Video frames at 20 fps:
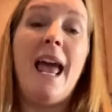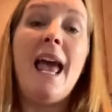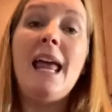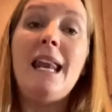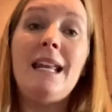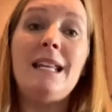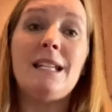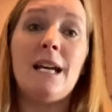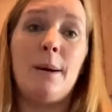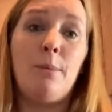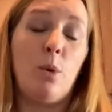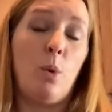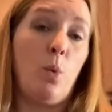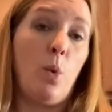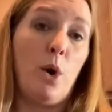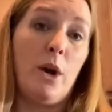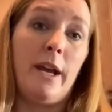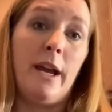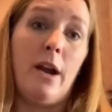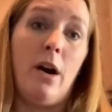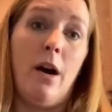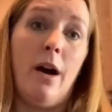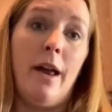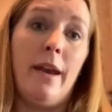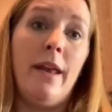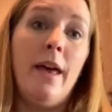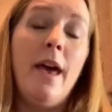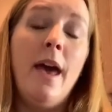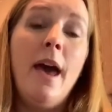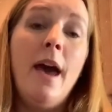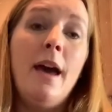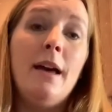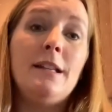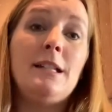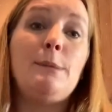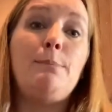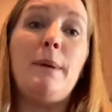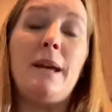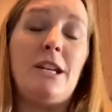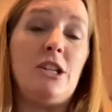anytime we're working on
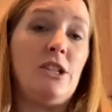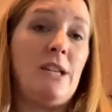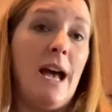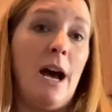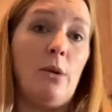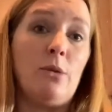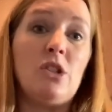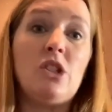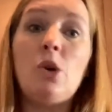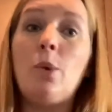speech sounds.